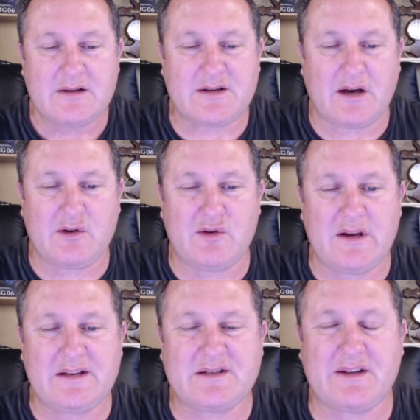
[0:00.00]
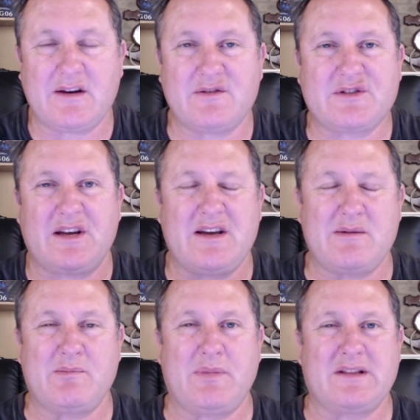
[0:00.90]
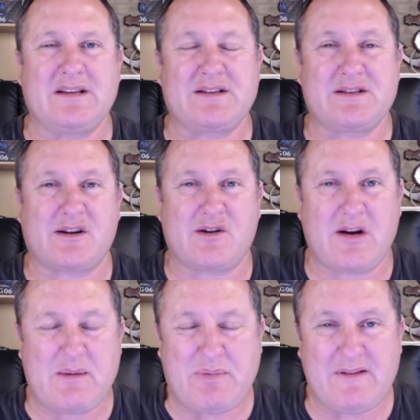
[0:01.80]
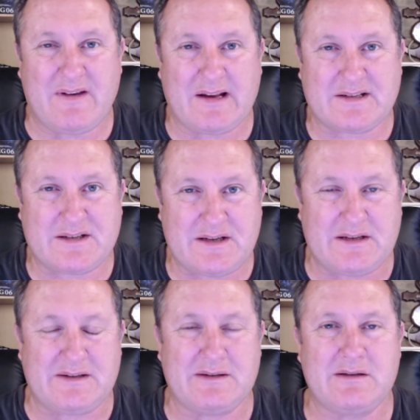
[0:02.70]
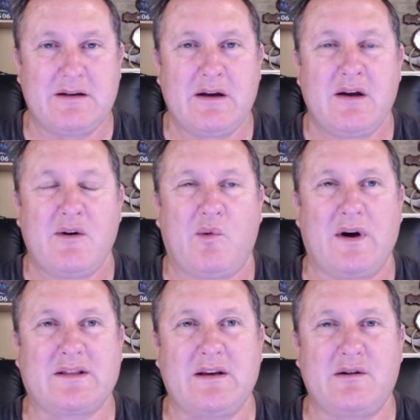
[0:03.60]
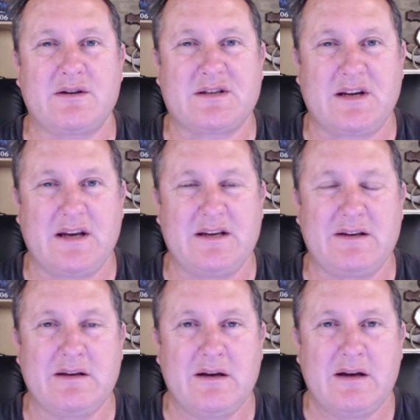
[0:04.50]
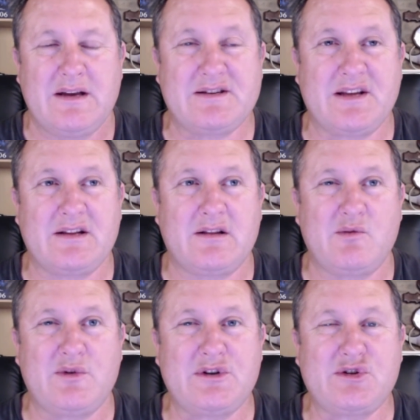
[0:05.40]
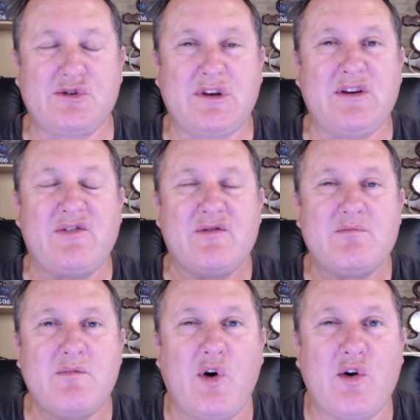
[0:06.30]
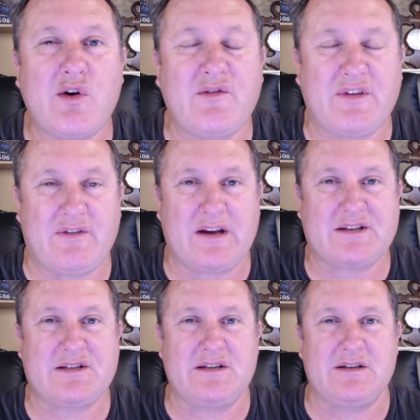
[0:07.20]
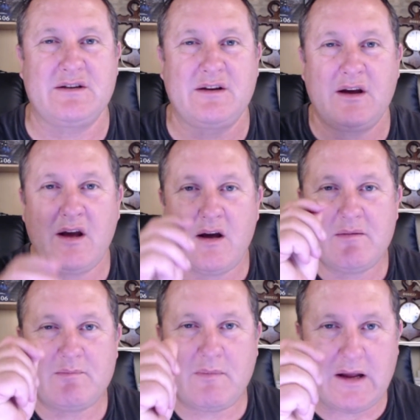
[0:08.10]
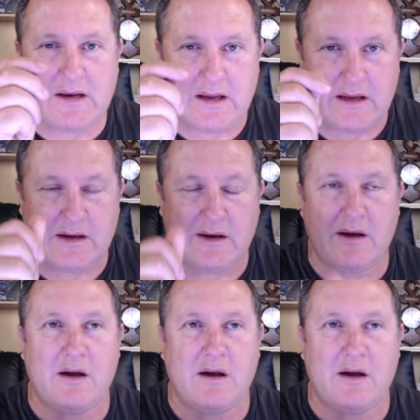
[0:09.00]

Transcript: So instead of saying, but this is a crappy vaccine, what they are saying is that we should give more of the vaccine money.